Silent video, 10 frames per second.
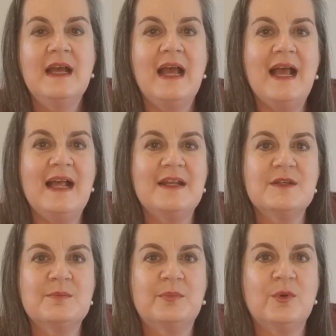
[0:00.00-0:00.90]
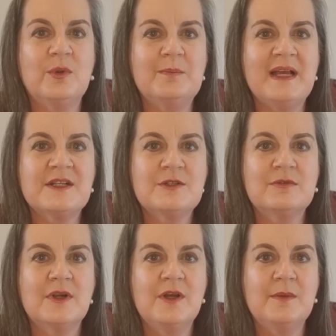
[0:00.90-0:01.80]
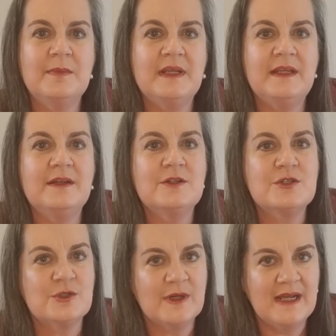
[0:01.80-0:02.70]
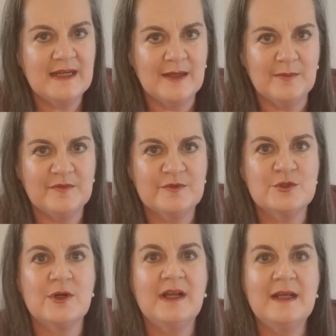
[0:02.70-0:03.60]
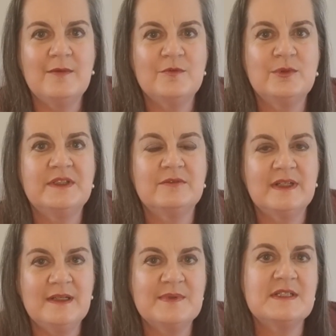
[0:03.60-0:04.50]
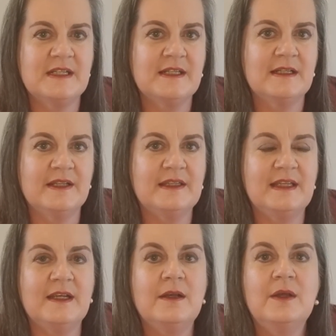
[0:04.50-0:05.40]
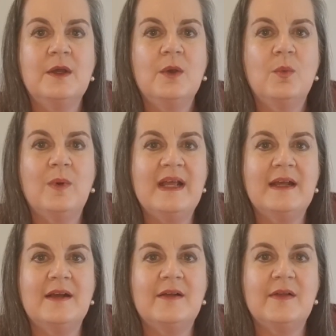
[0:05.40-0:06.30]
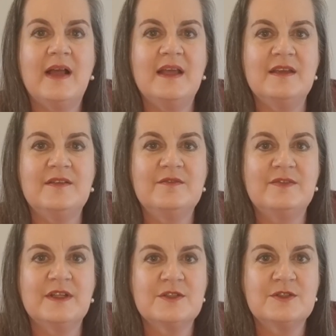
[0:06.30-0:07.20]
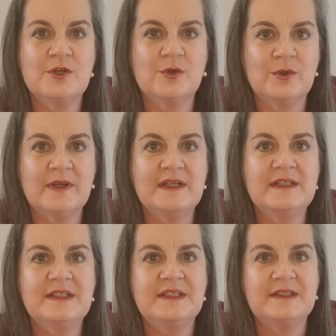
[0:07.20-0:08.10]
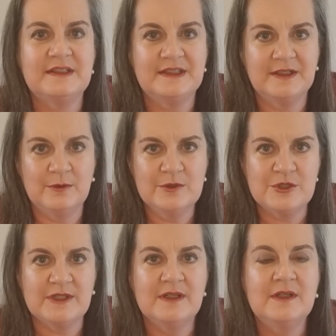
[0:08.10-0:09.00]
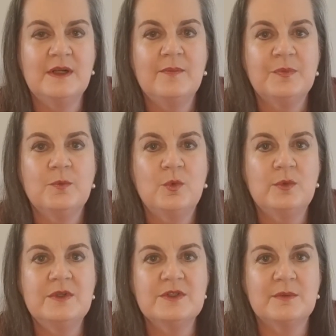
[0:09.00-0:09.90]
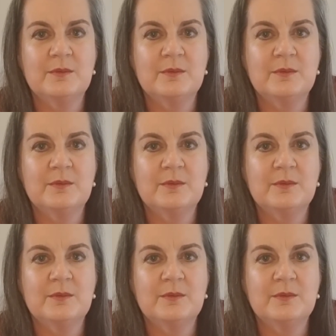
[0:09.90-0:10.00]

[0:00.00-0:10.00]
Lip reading: and brought back to Rome in triumph. Triumph was a really particular thing where a victorious soldier would